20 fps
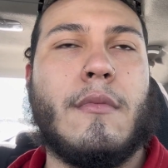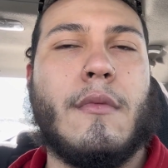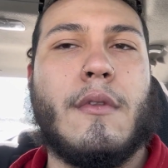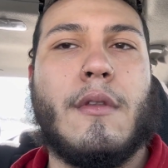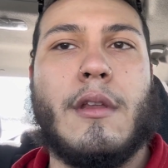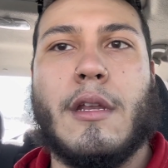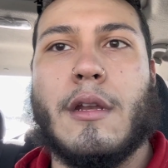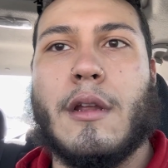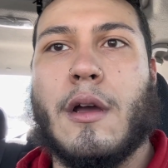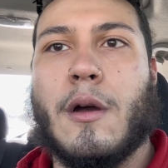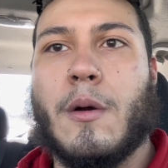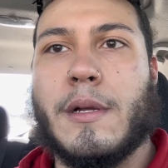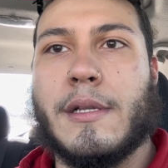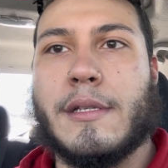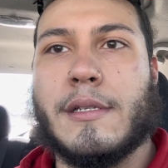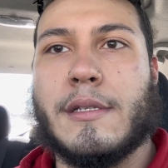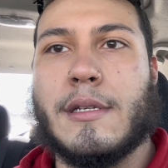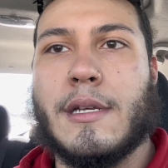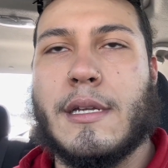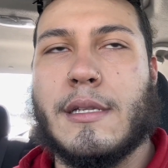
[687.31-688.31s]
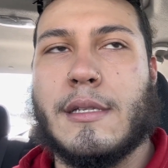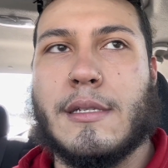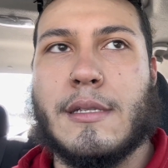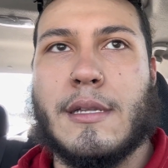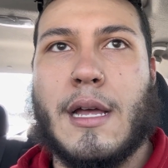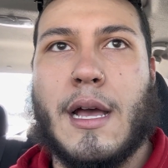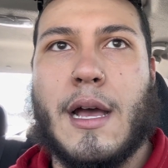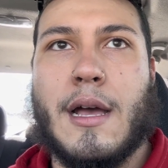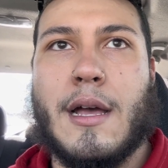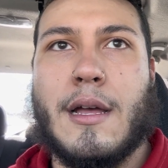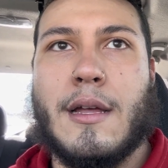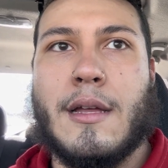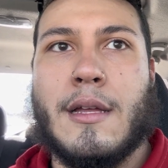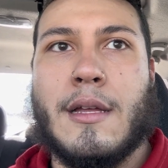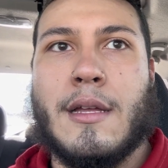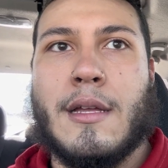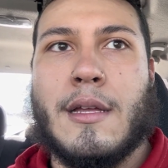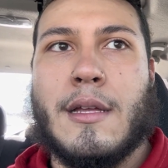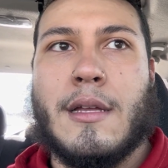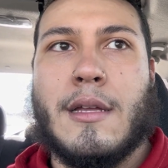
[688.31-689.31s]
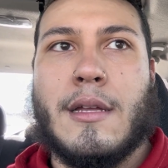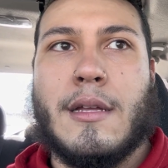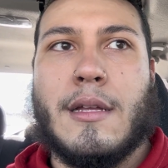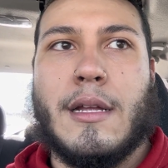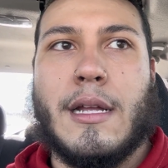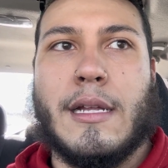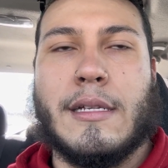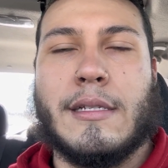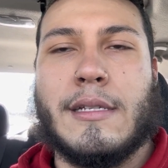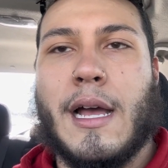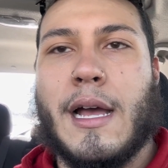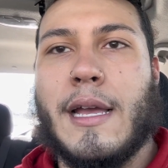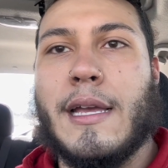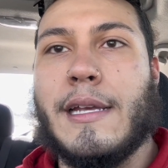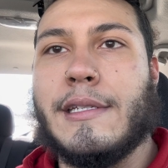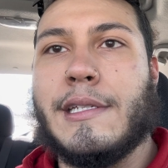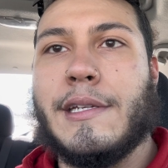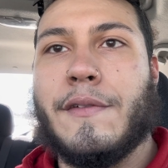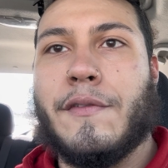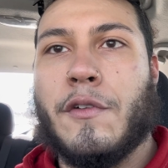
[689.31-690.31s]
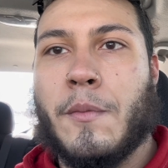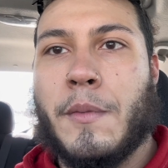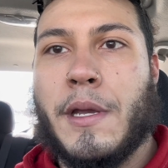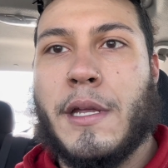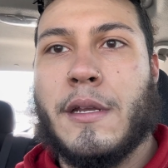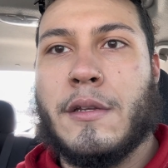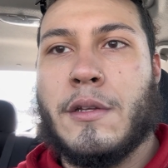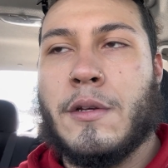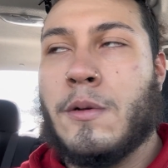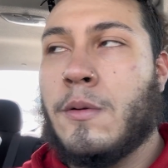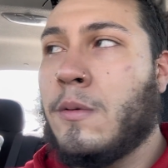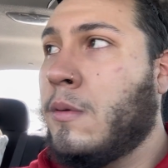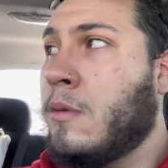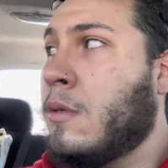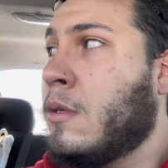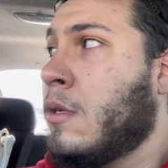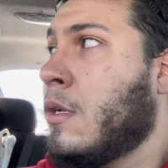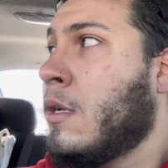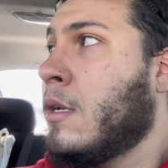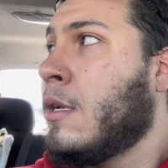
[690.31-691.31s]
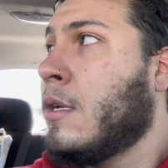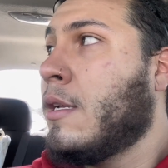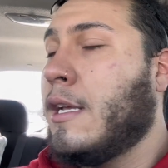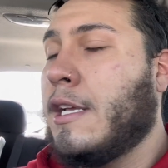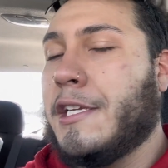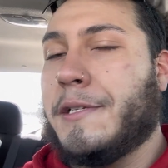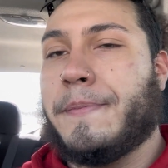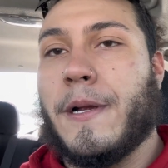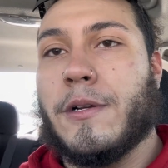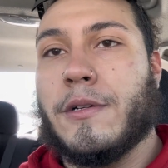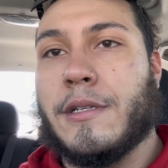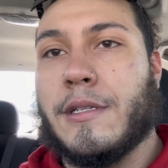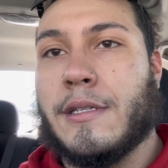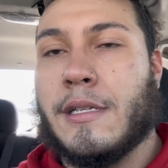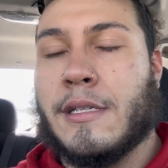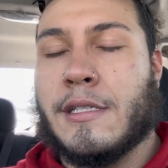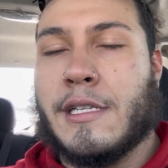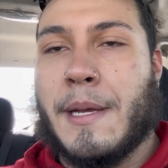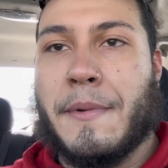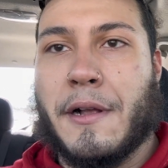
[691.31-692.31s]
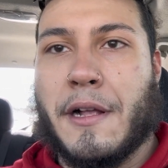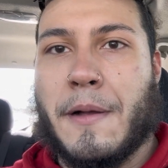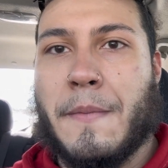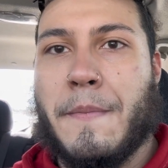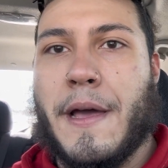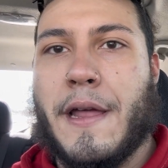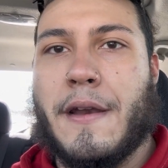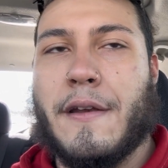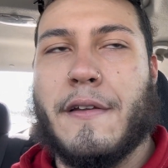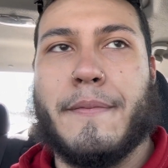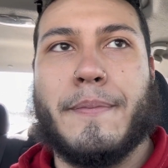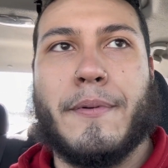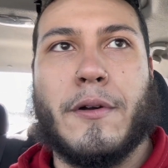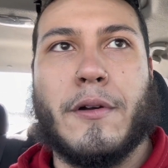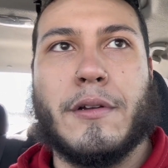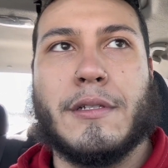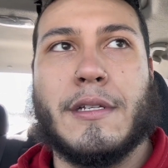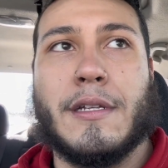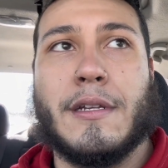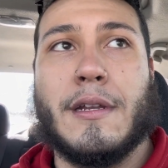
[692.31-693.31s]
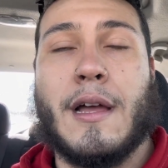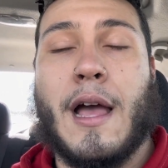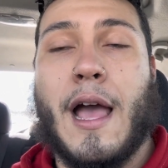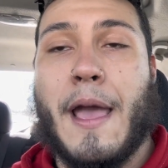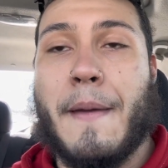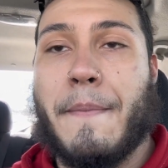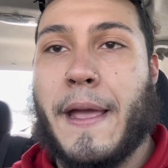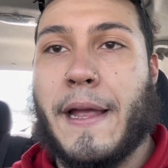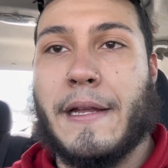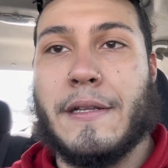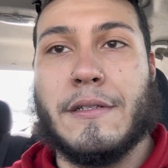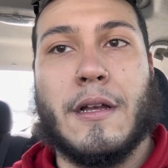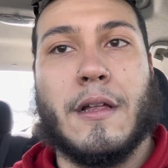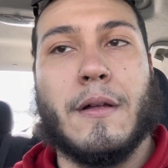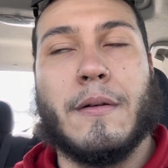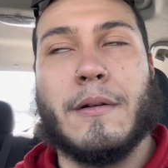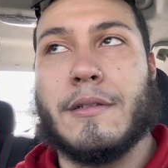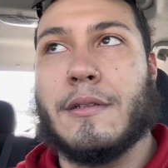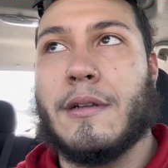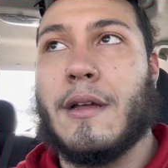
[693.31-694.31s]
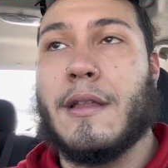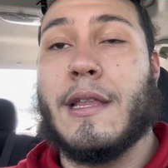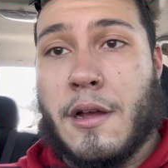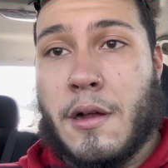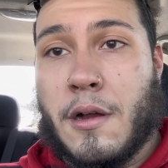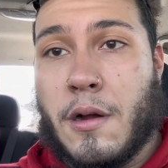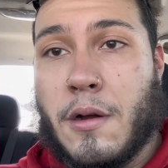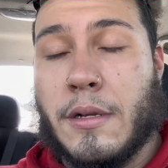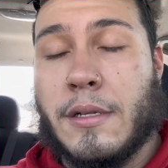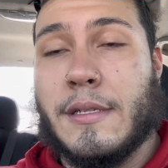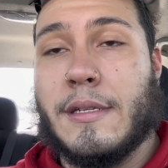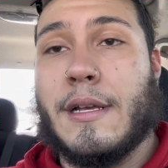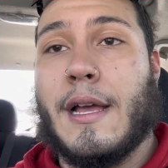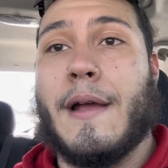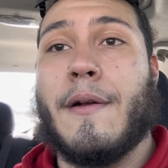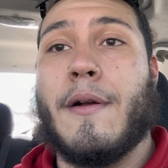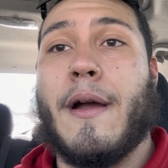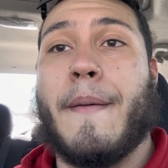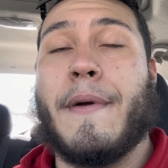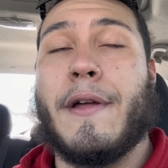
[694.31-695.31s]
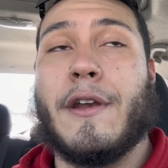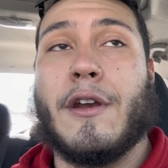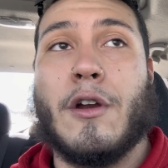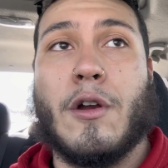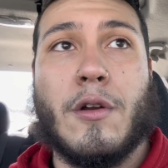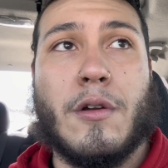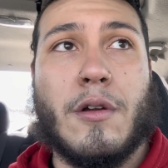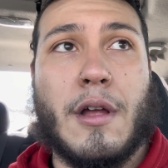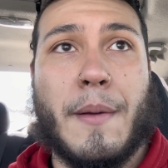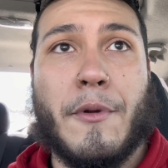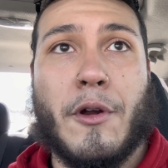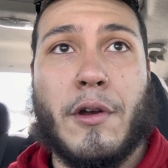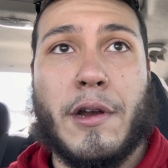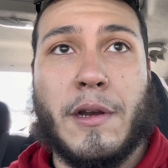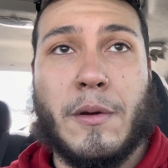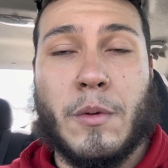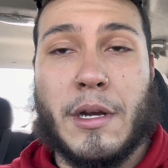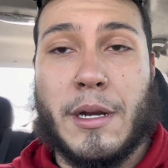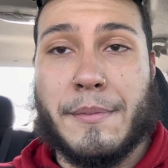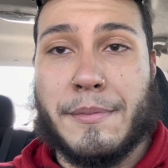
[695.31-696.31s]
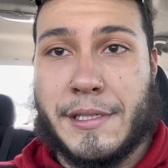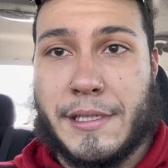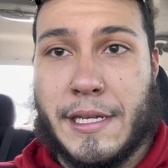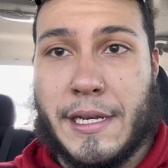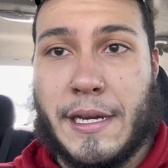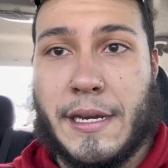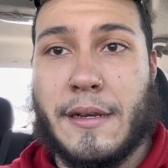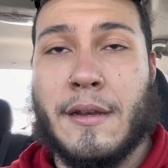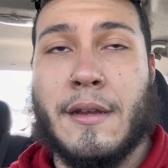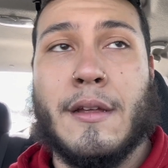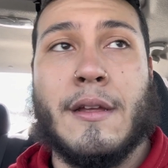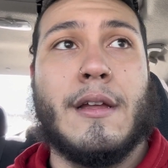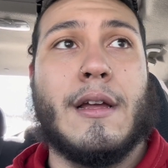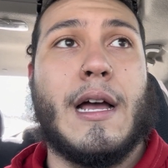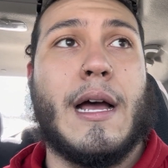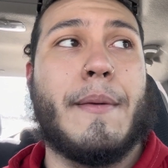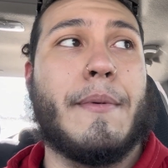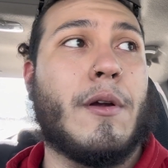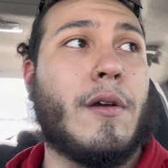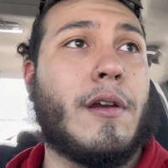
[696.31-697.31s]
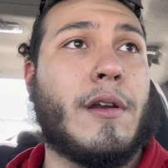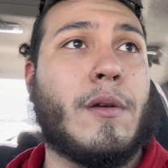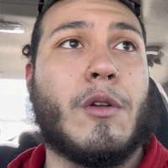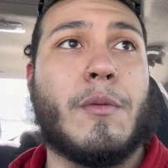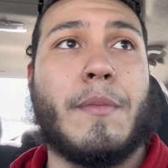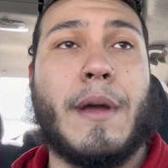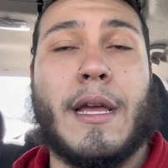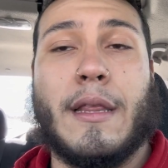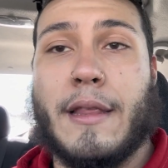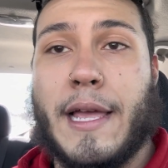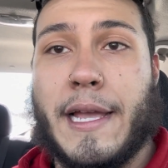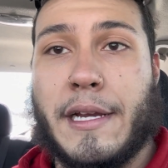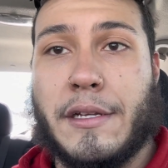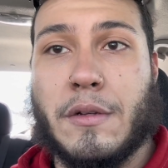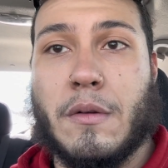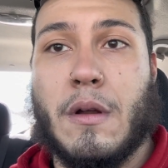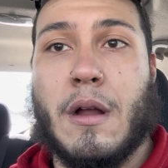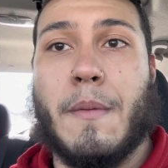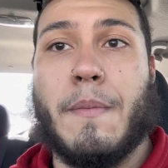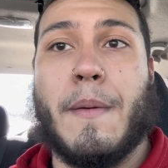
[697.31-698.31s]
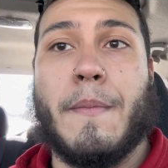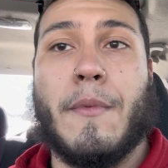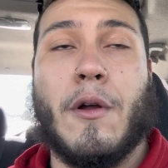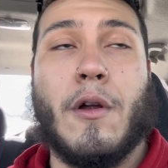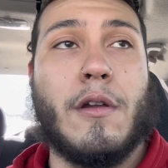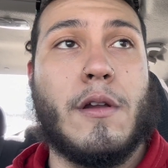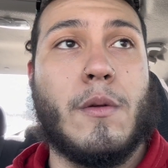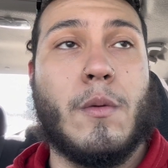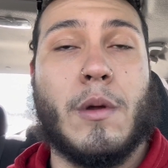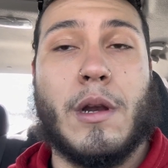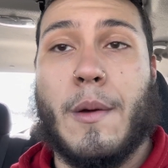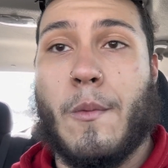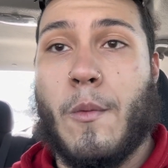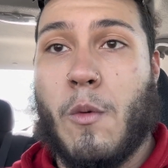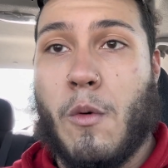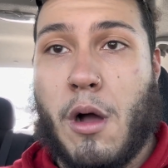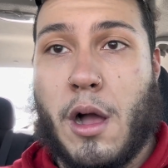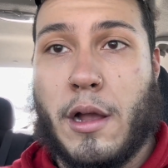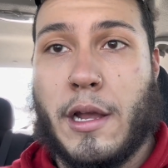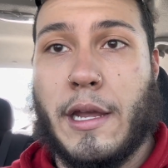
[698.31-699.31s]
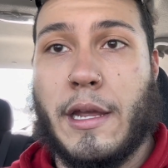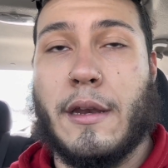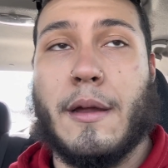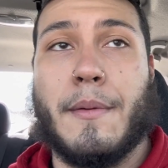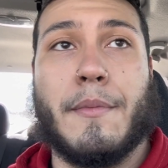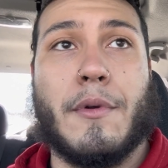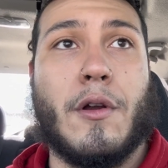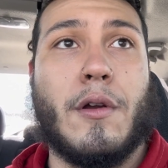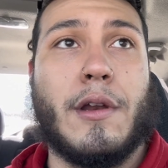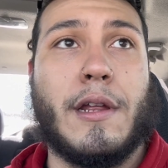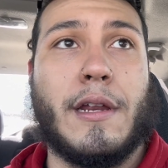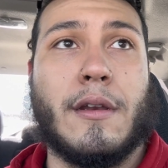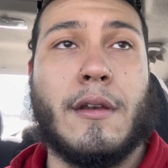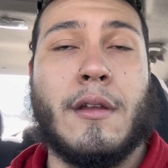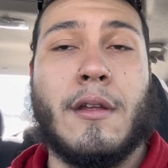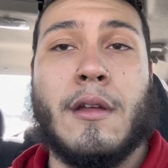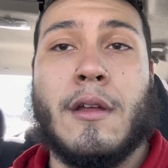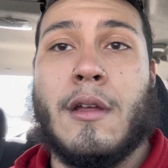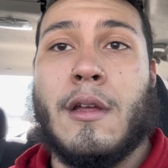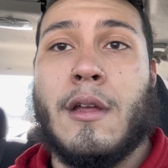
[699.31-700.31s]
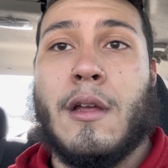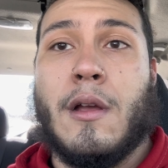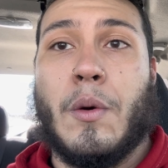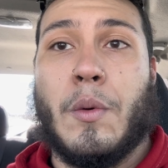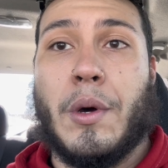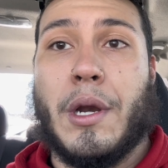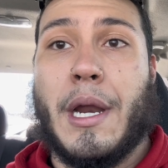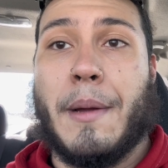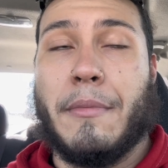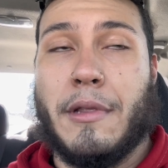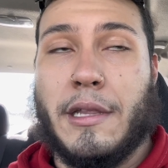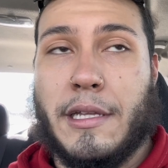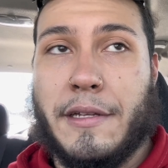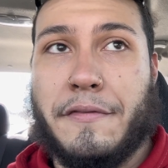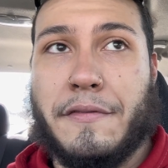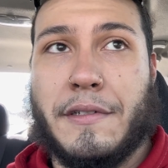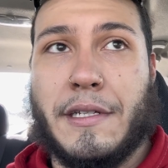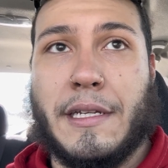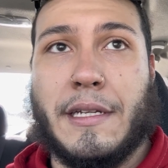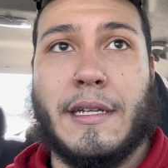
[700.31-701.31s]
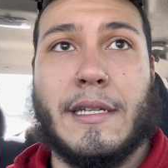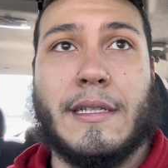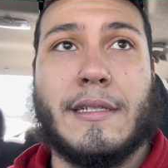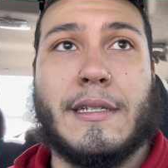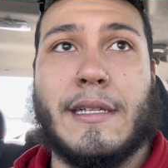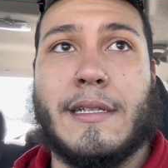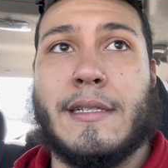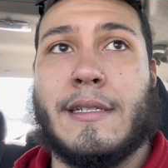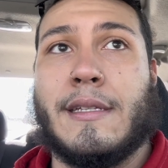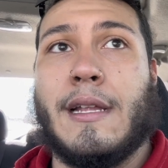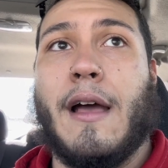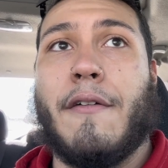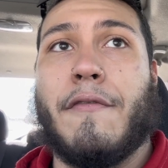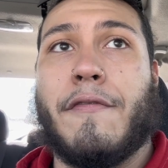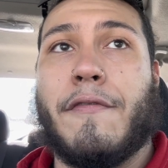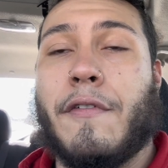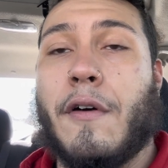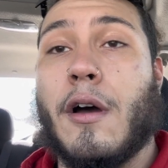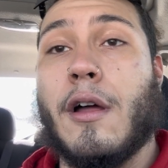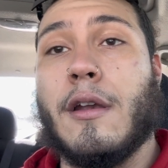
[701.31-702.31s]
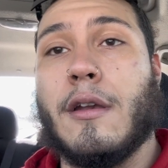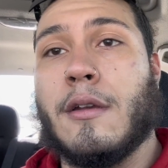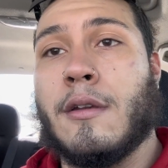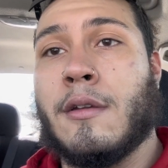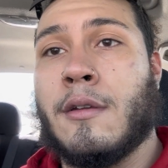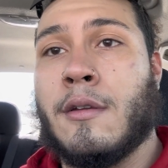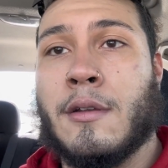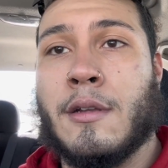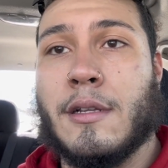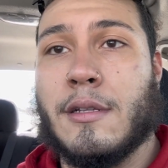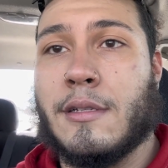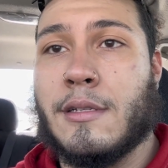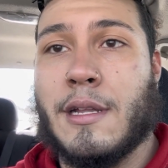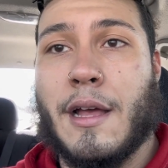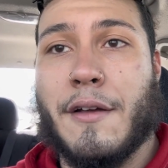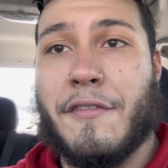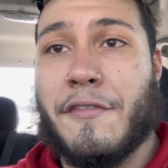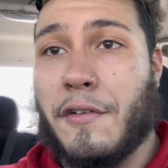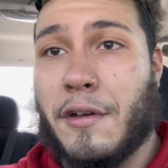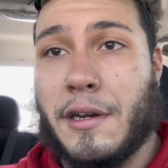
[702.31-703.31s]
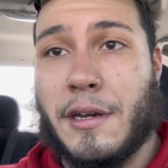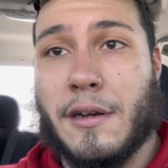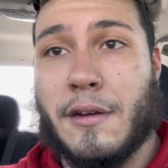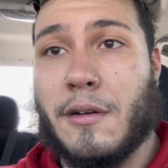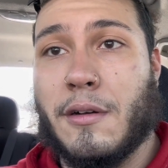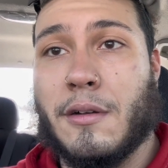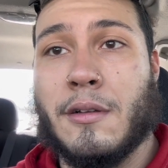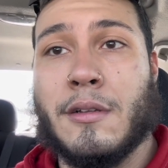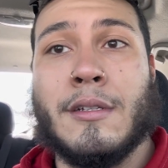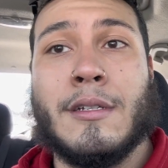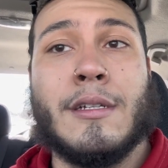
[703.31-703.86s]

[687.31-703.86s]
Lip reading: You know, it's not easy for me to do, especially since I'm a competitive person. A high pain tolerance and all that hurts. I'm hurting when I'm sitting. I'm hurting when my legs are up. I'm hurting when I'm walking. I'm hurting when I'm lifting. It's not fun. It's not fun at all.